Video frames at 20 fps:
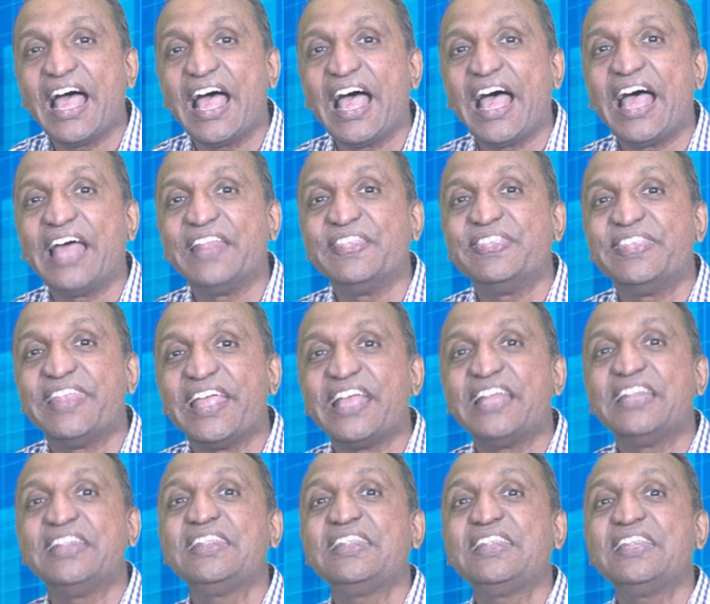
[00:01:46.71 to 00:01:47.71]
and
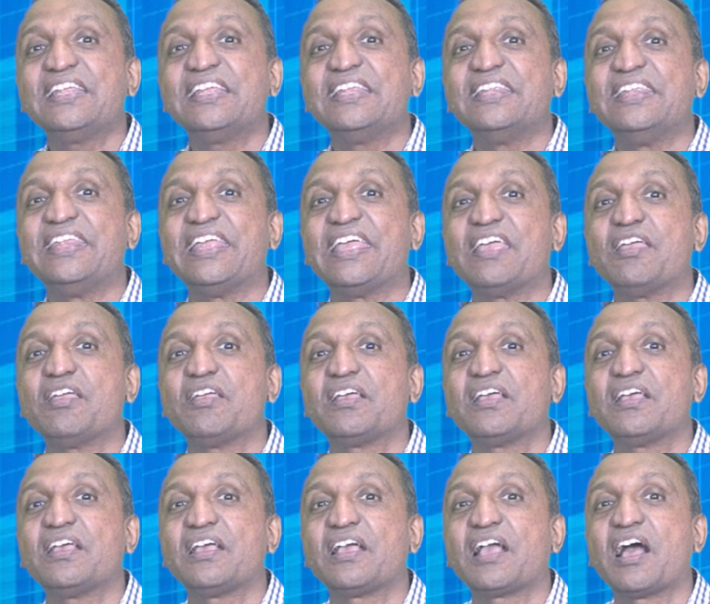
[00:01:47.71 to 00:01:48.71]
then they
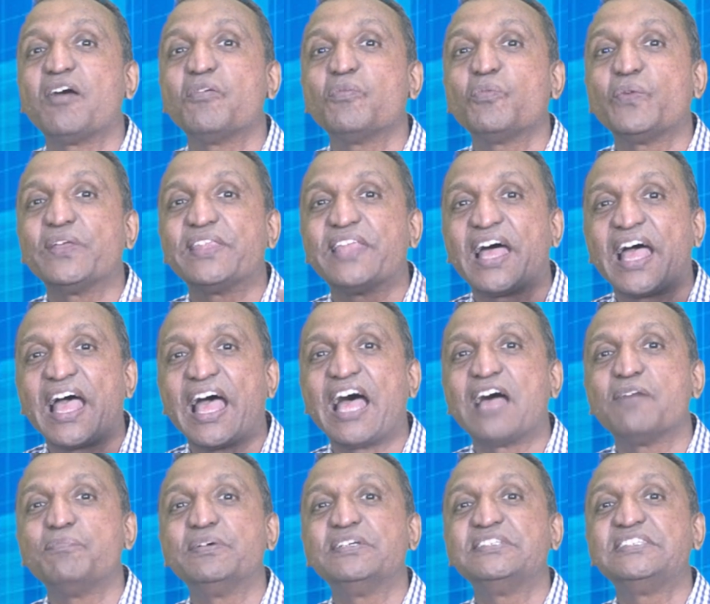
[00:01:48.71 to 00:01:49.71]
come with a
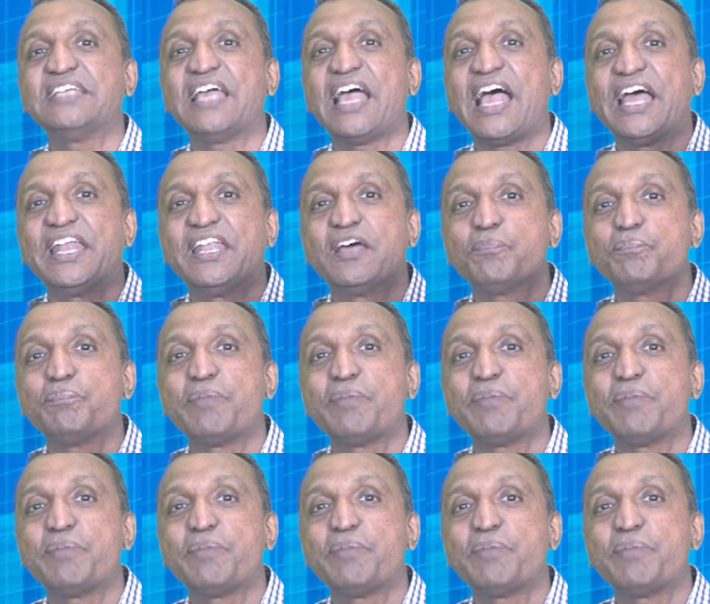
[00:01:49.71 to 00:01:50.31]
habit and a